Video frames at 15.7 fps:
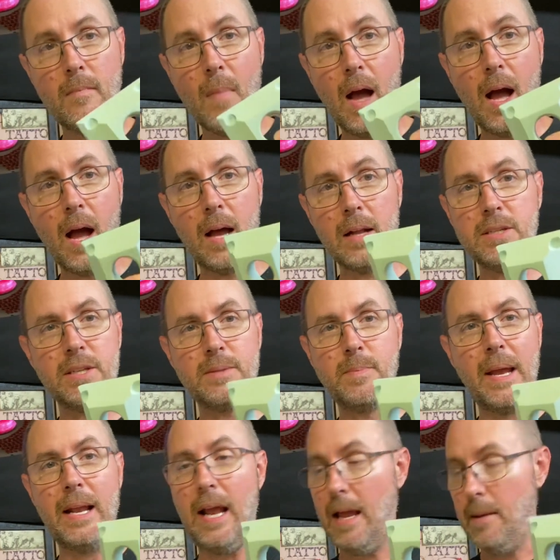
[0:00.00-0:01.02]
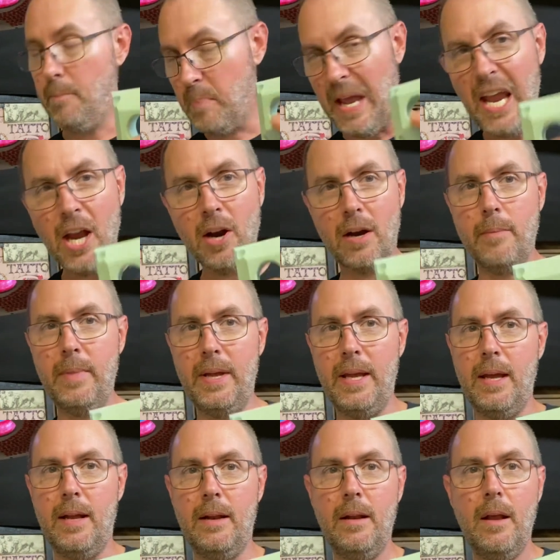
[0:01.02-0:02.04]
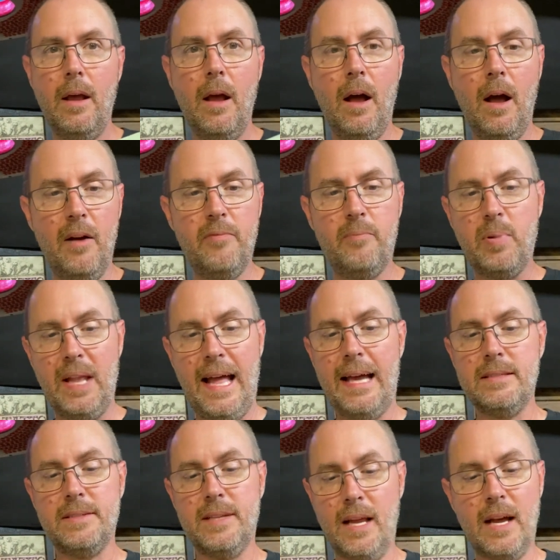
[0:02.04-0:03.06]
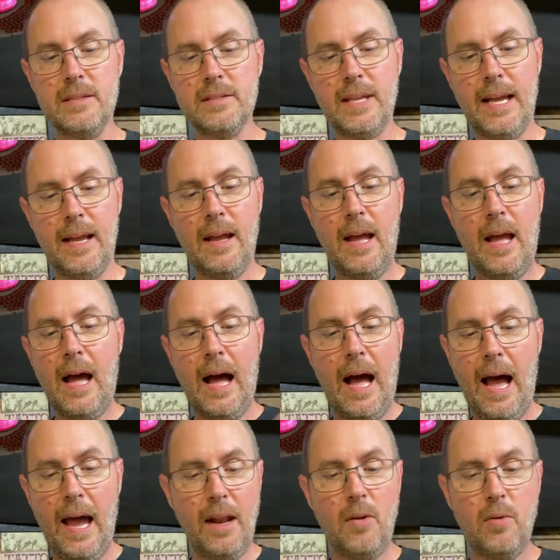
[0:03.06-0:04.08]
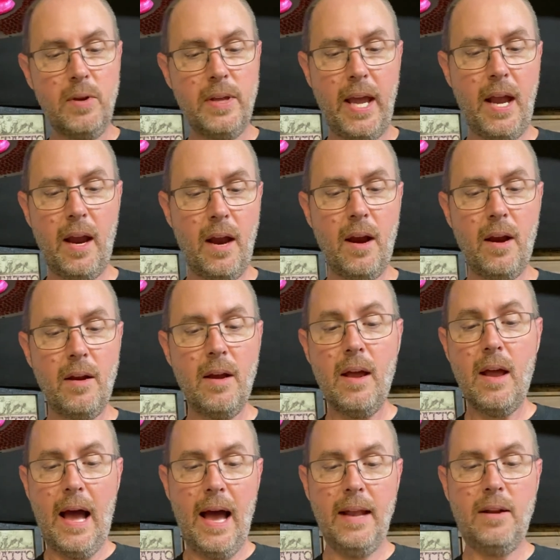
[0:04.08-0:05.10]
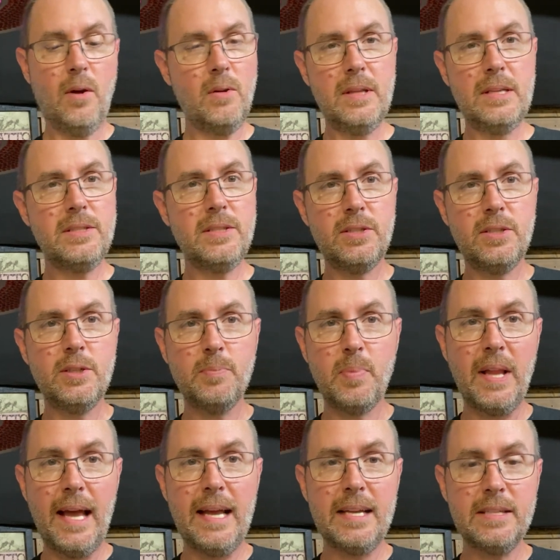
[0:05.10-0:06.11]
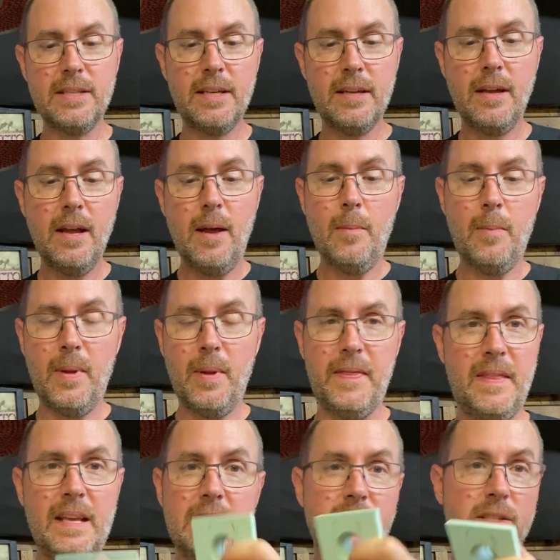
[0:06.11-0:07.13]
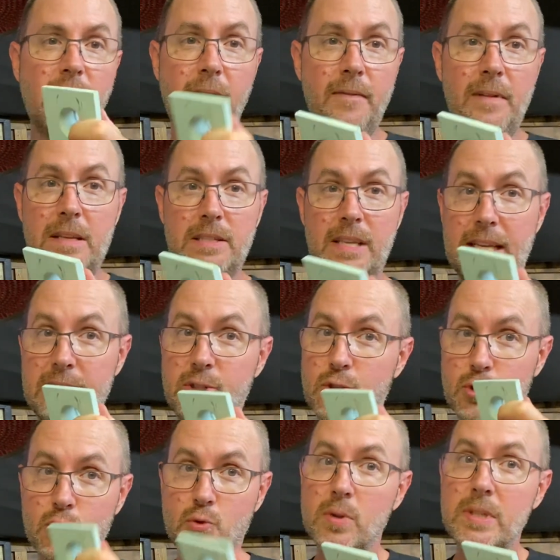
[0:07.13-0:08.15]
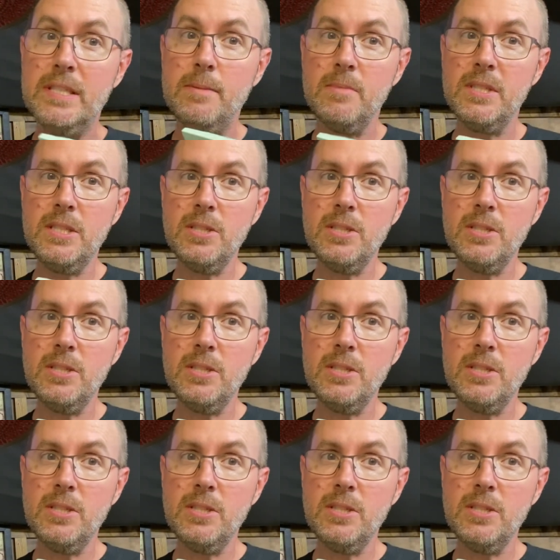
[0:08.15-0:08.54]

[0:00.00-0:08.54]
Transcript: I just made a pyramid of plastic. I was like, I don't care. I know this is just plastic, but this stuff is extremely